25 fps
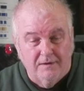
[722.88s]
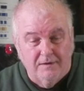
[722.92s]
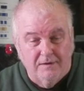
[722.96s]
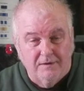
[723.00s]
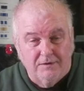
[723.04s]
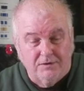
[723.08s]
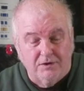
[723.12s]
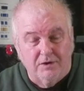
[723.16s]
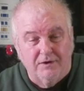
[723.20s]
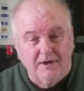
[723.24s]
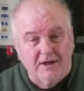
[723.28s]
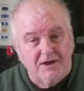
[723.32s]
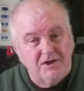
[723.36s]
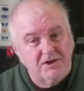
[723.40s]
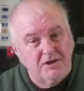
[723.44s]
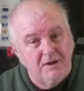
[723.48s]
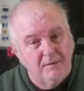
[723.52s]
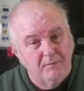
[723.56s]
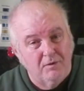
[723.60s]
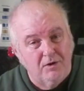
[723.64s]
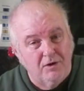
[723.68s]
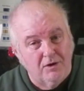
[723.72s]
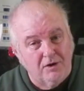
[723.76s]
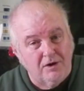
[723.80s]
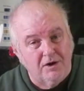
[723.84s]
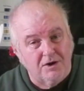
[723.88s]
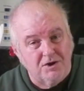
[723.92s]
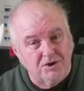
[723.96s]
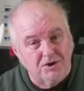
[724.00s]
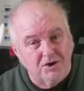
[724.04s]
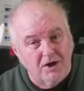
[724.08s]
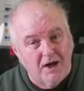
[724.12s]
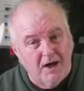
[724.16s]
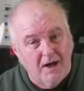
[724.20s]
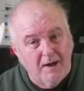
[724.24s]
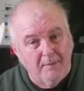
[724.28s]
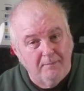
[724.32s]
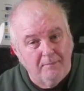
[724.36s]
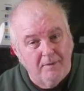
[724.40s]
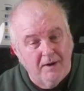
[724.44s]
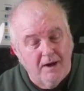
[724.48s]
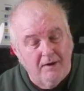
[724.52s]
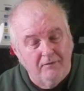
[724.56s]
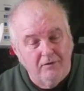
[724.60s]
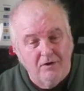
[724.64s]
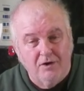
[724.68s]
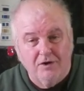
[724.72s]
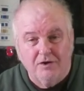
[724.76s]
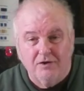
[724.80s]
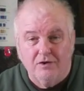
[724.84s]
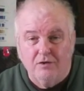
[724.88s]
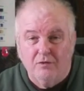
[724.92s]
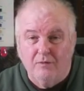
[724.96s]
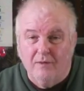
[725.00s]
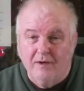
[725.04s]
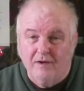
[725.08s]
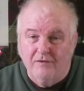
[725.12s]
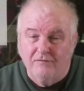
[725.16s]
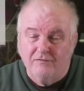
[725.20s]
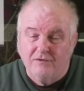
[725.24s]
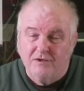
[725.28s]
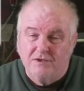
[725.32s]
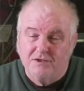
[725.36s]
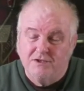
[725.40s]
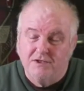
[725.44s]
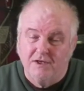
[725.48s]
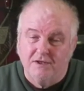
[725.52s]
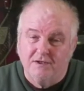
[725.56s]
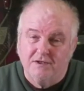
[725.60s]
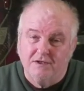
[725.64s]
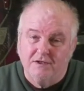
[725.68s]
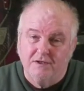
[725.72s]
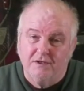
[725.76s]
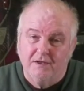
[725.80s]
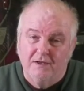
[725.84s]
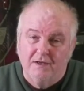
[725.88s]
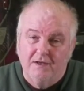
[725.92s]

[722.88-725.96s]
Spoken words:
So next time you look at Sharp, have a look at the rifles that